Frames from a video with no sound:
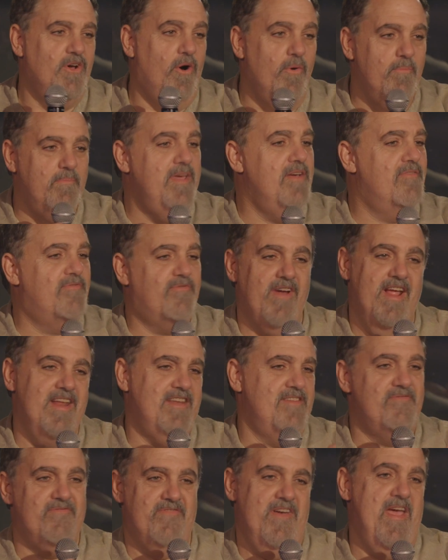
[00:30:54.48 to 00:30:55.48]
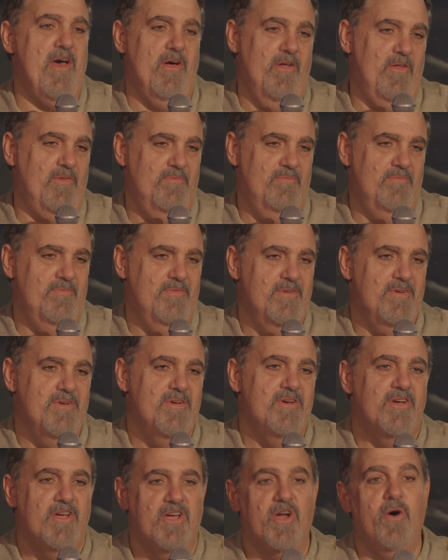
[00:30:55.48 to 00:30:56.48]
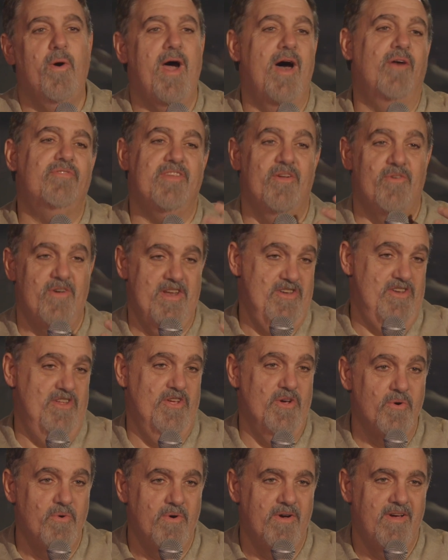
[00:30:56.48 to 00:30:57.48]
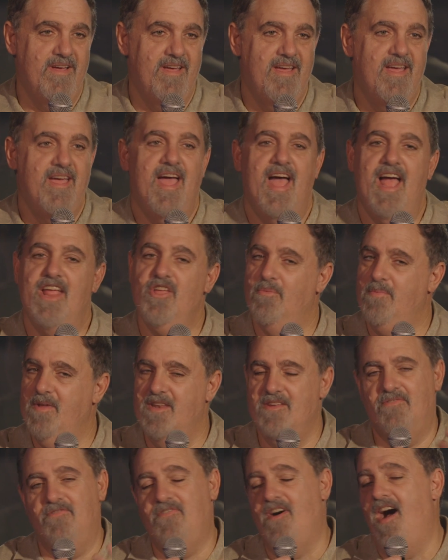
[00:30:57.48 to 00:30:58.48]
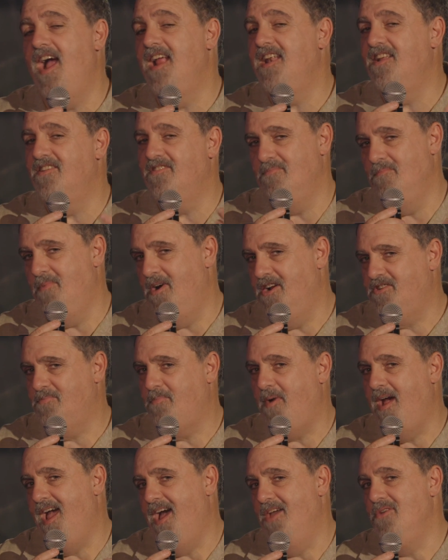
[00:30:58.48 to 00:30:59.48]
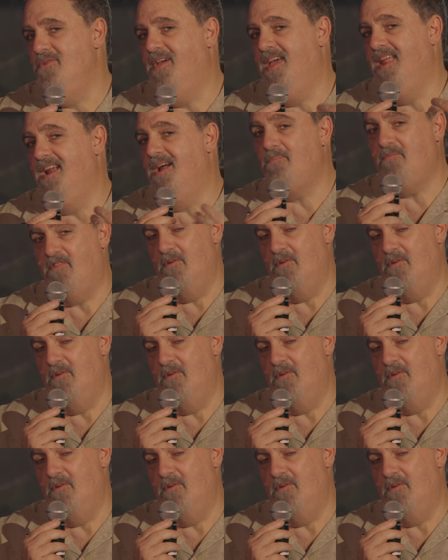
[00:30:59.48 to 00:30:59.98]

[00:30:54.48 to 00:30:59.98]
Don't be afraid to fail. Go out there and do, and you'll be defined as much by how you get